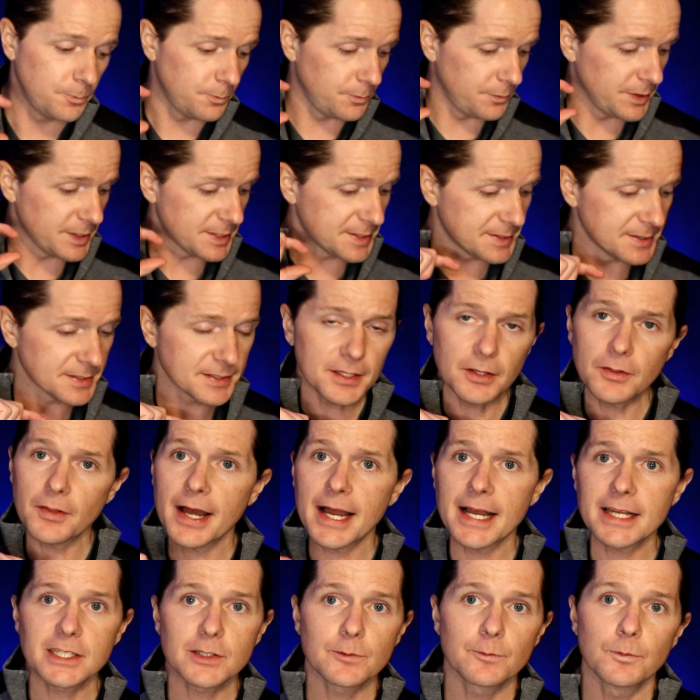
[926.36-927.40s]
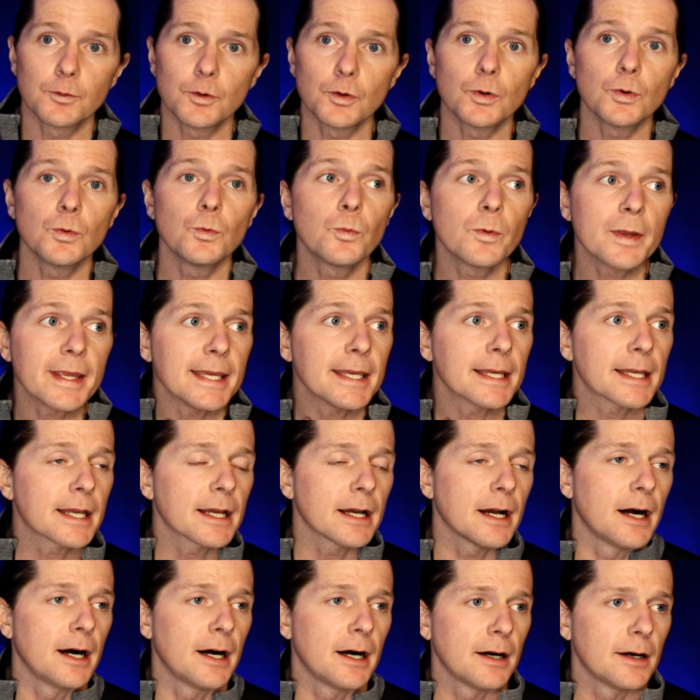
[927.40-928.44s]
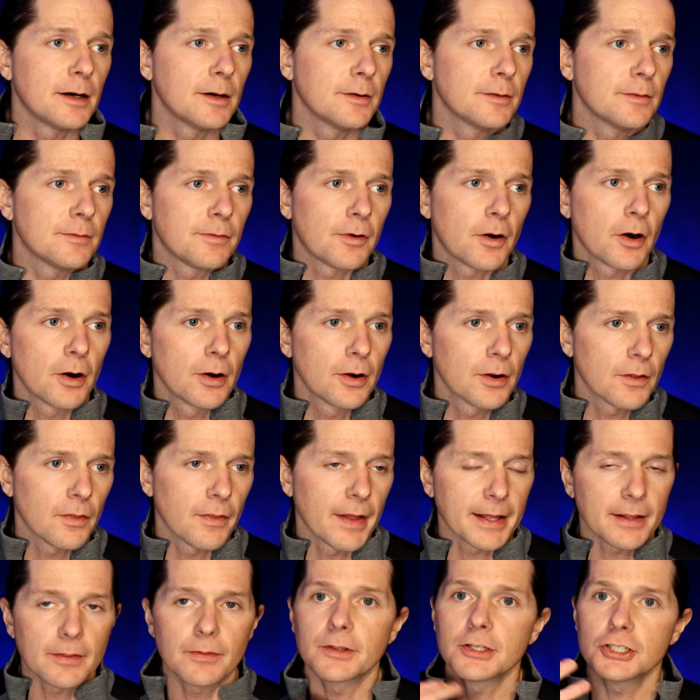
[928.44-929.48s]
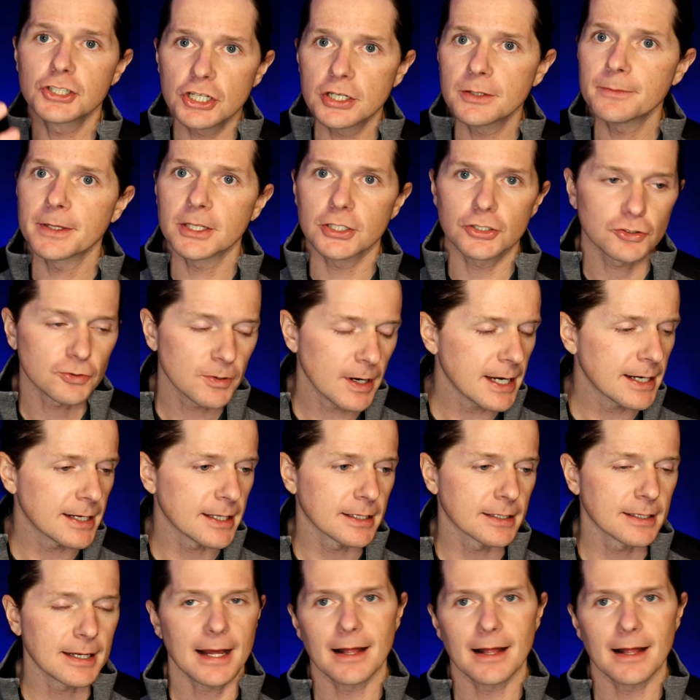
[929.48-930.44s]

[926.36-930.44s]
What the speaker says: this is the last full week of like legitimate training.